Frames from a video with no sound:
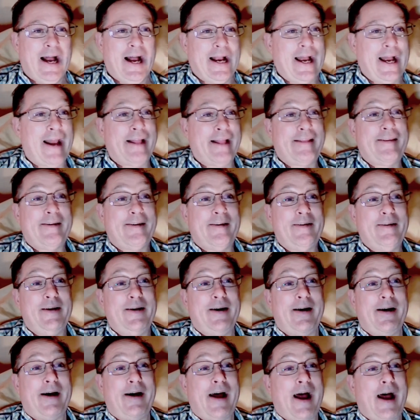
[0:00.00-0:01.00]
I got to tell
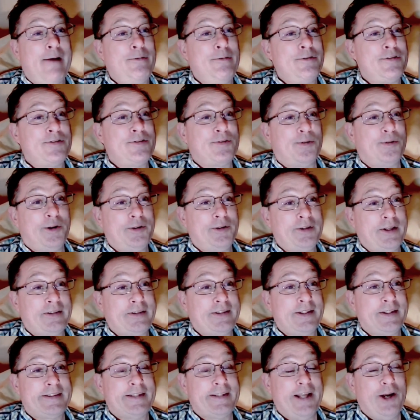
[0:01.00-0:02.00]
you, I was thrilled
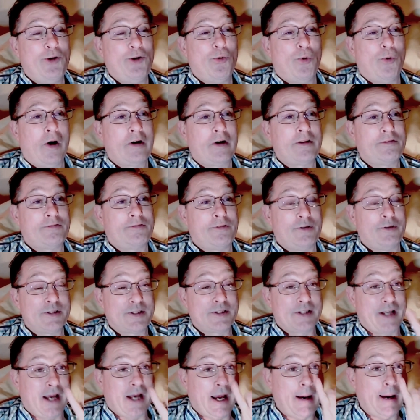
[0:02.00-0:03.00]
that this thing worked
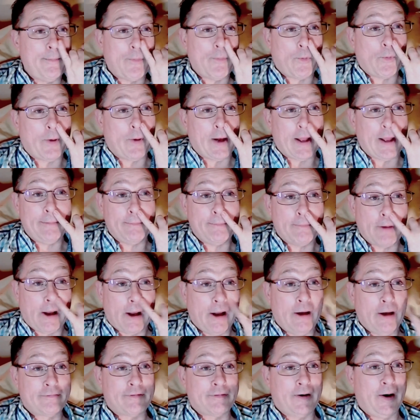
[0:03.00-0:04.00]
first time when I
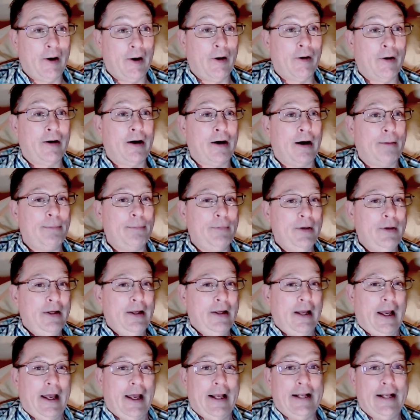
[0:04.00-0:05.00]
uh, fired it up
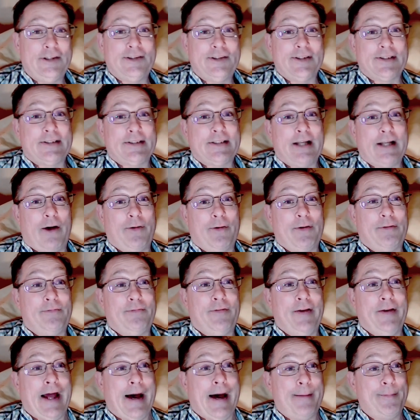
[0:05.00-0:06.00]
and it just sounded
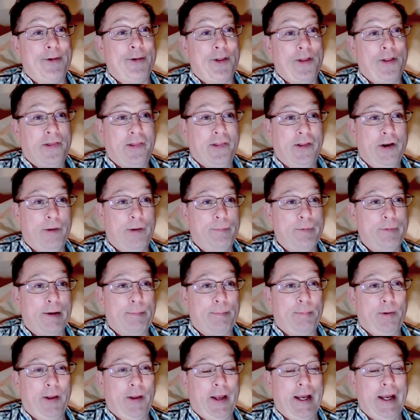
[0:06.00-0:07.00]
phenomenal. A little
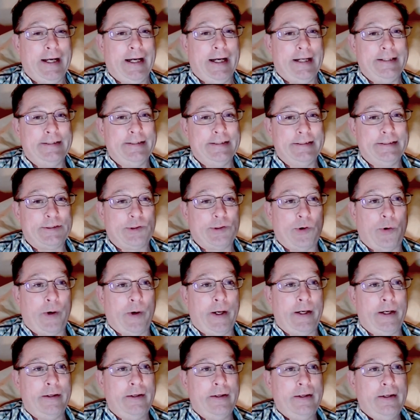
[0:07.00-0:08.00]
bit of playing I did
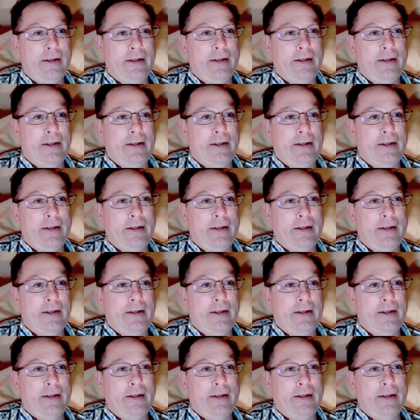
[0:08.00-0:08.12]
through it.